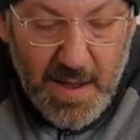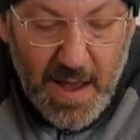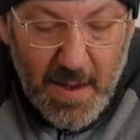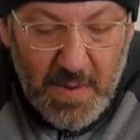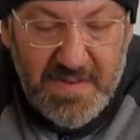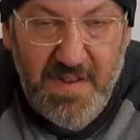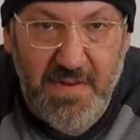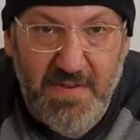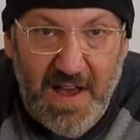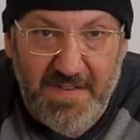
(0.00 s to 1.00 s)

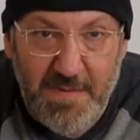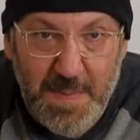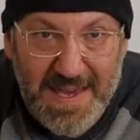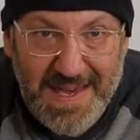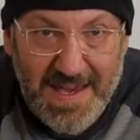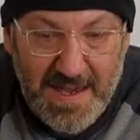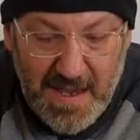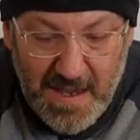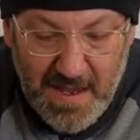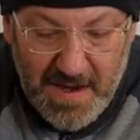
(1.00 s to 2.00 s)
175P.
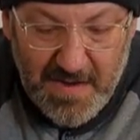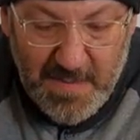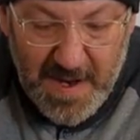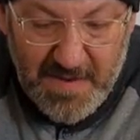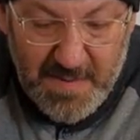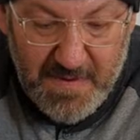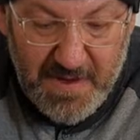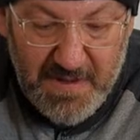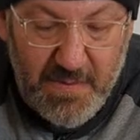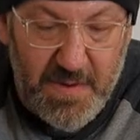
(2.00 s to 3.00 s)
Uh, it is made
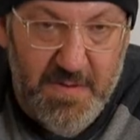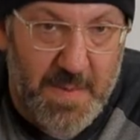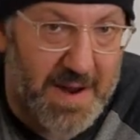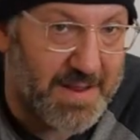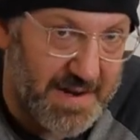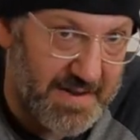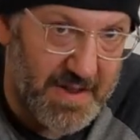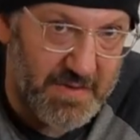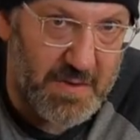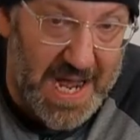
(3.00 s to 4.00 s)
specifically for this model, and it
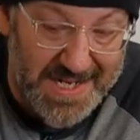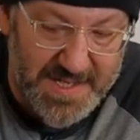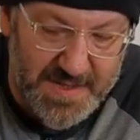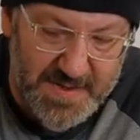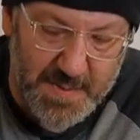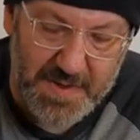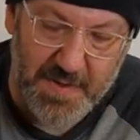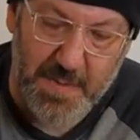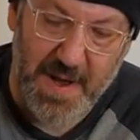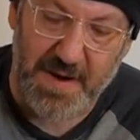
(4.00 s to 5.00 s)
tells you not to use it with
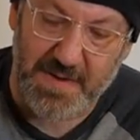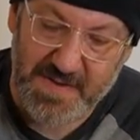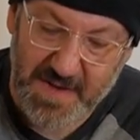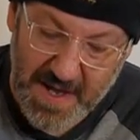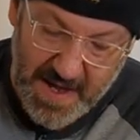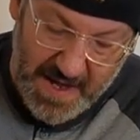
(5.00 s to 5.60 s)
other models.